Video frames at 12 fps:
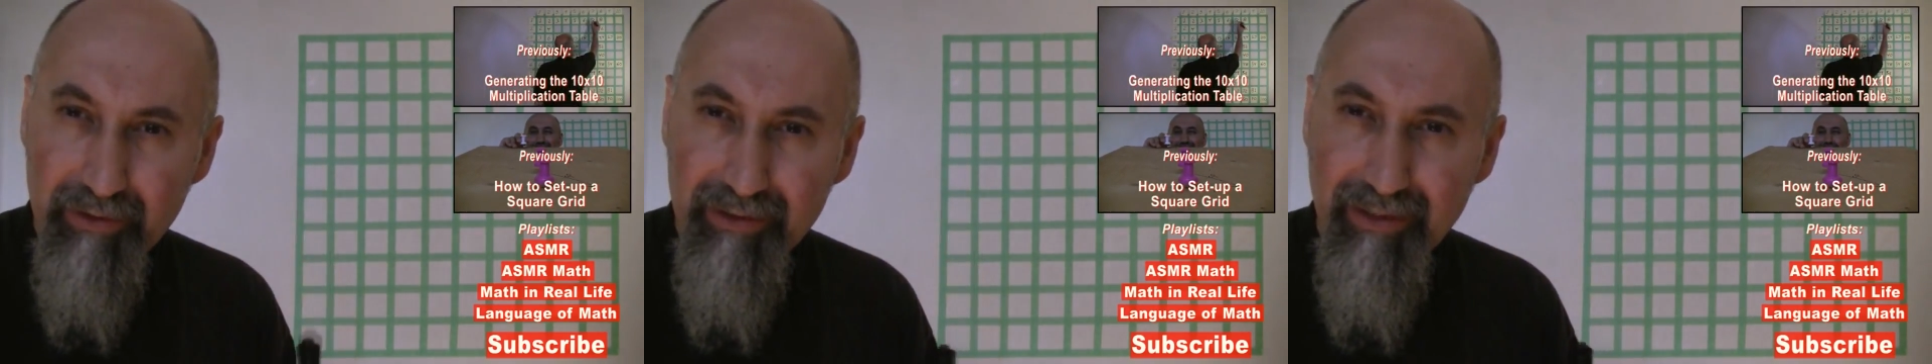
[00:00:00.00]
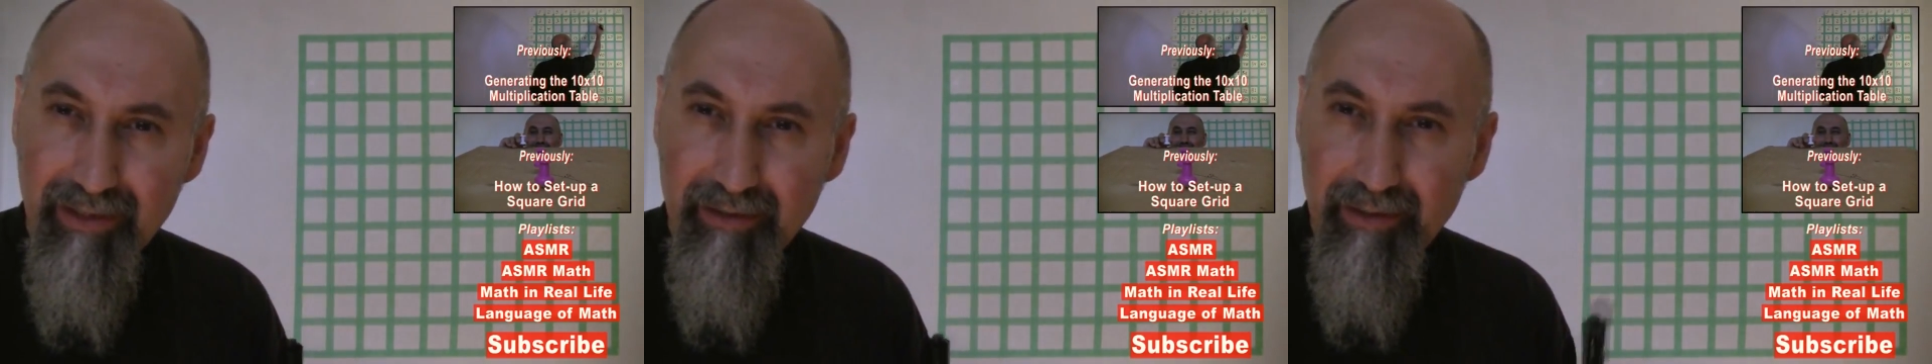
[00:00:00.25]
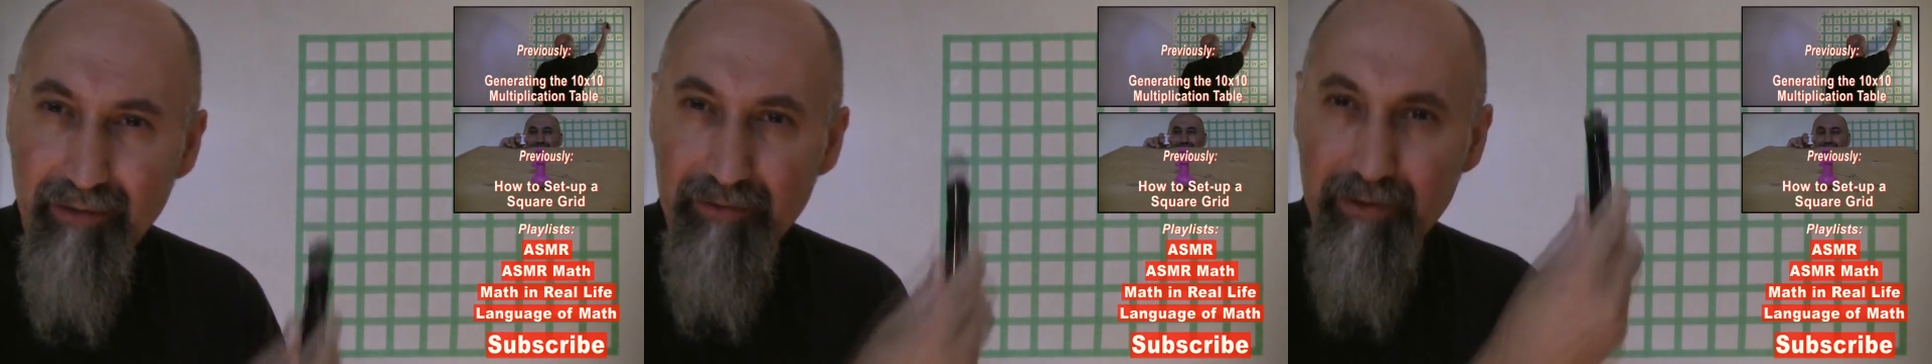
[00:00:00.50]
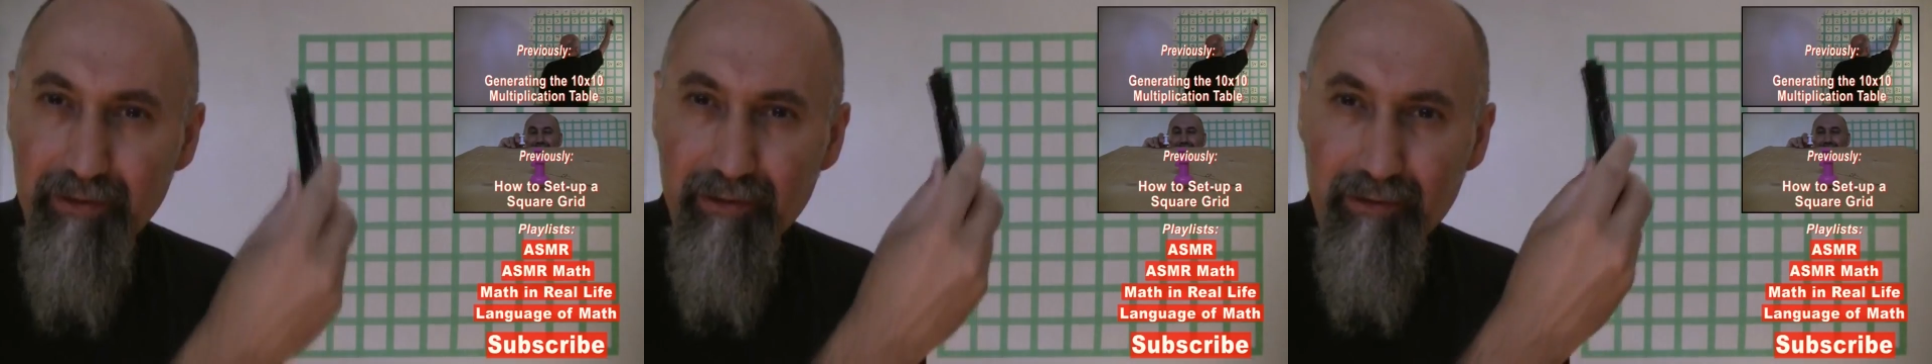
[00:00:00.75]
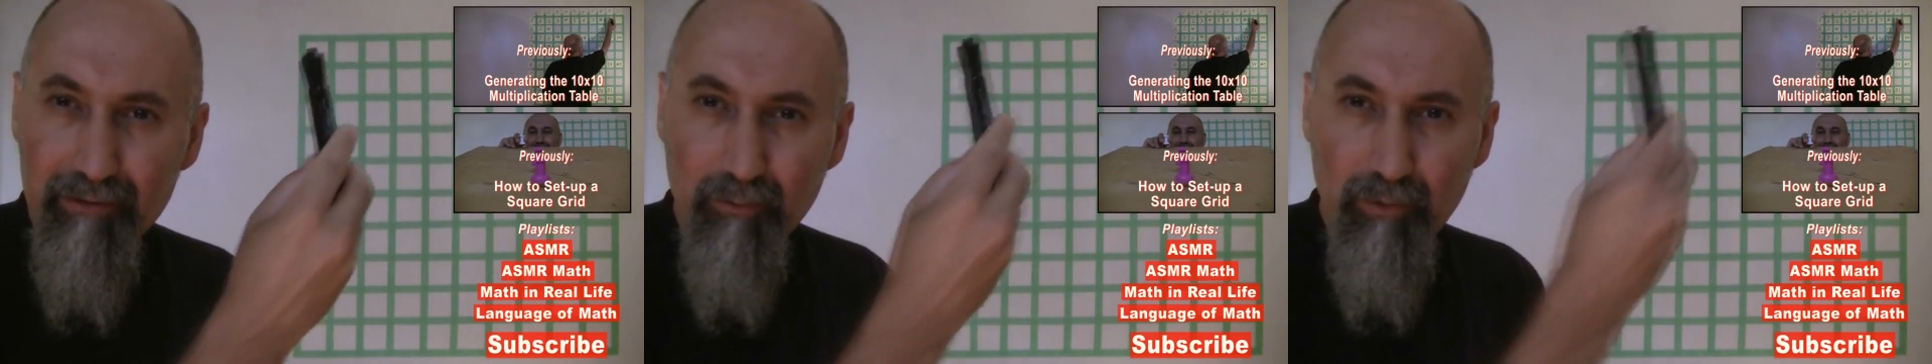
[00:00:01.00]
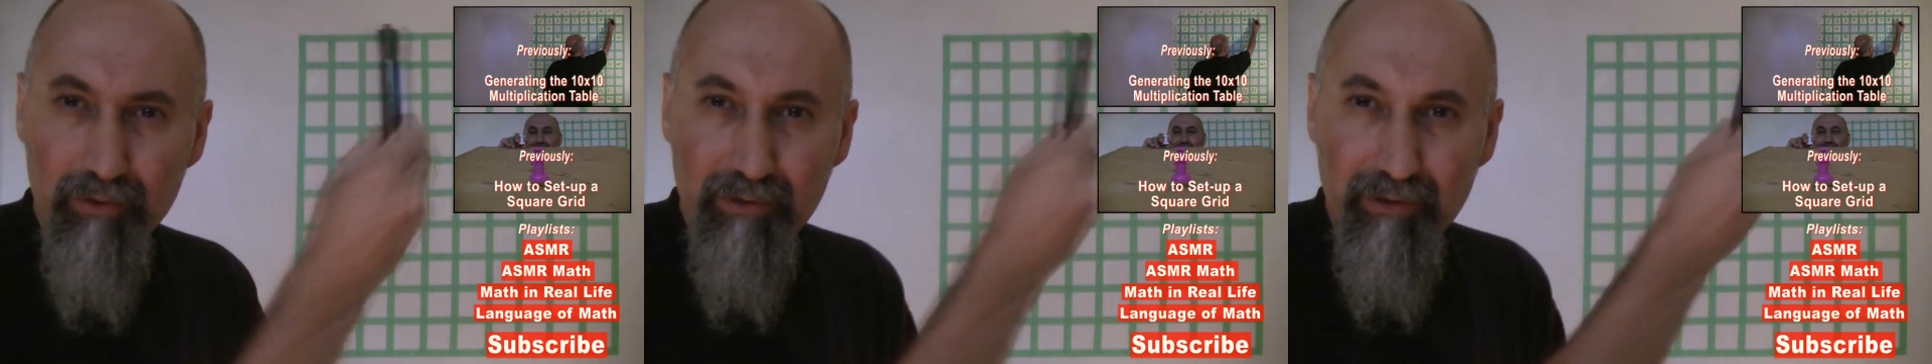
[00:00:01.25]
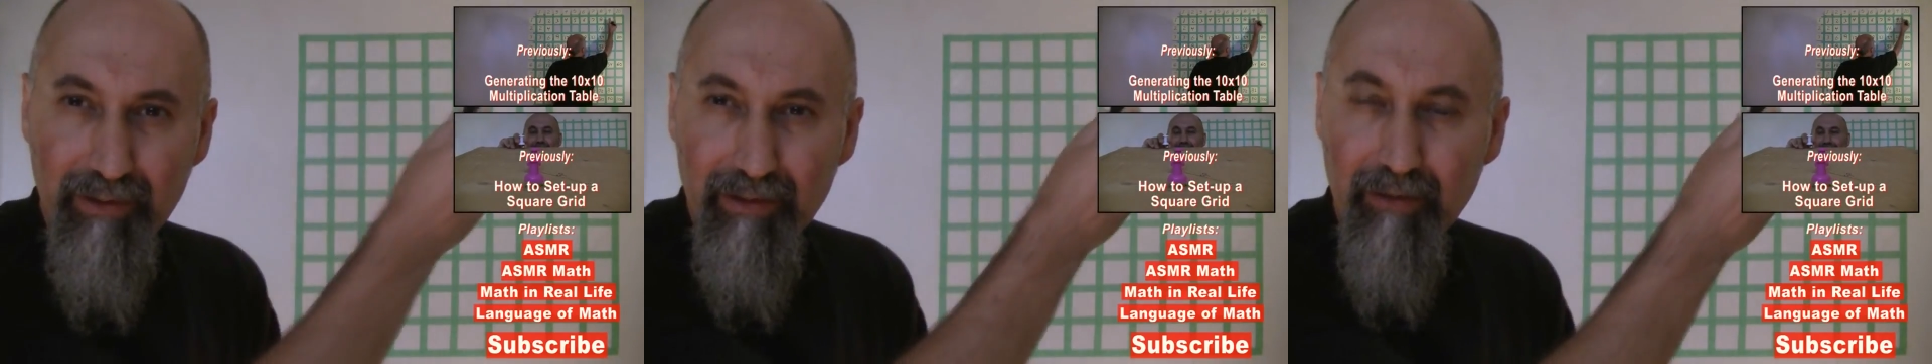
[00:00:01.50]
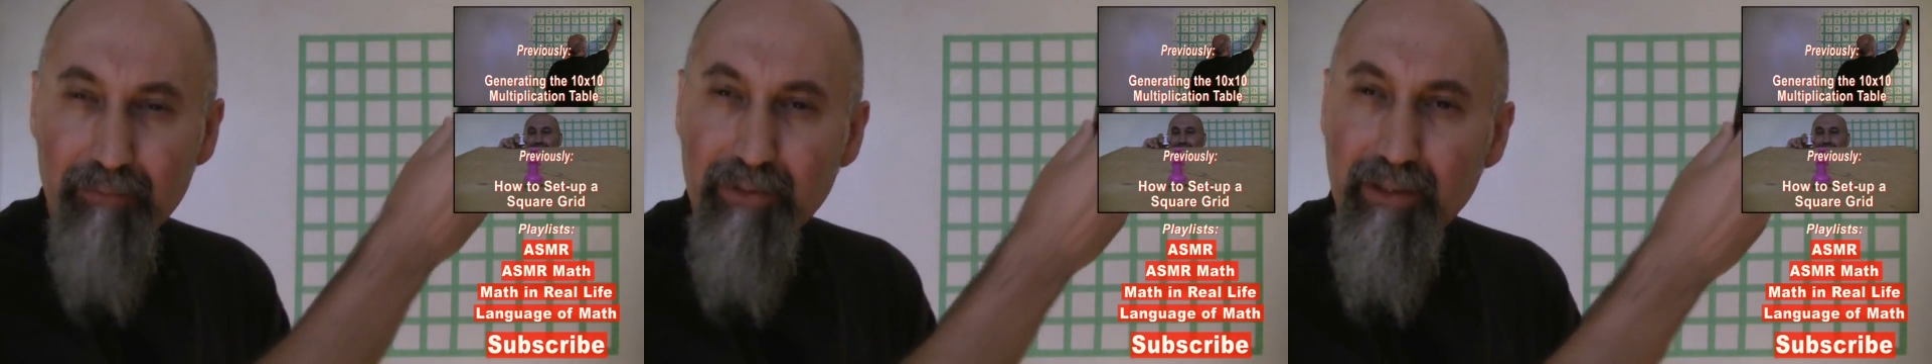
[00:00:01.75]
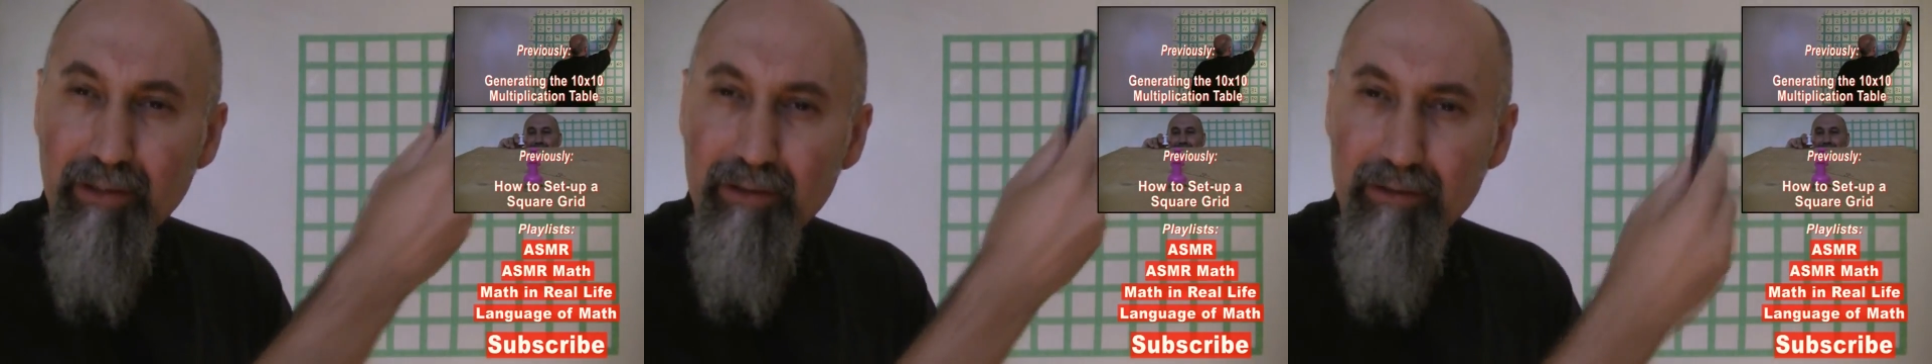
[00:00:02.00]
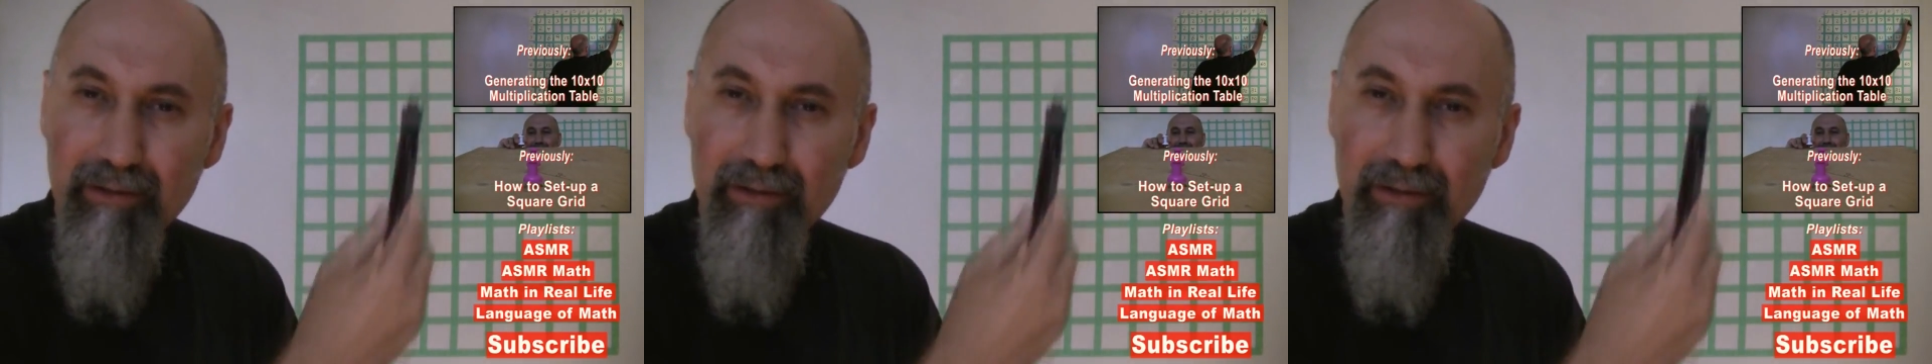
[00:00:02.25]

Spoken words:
to 10 down here and 1 to 10 up there.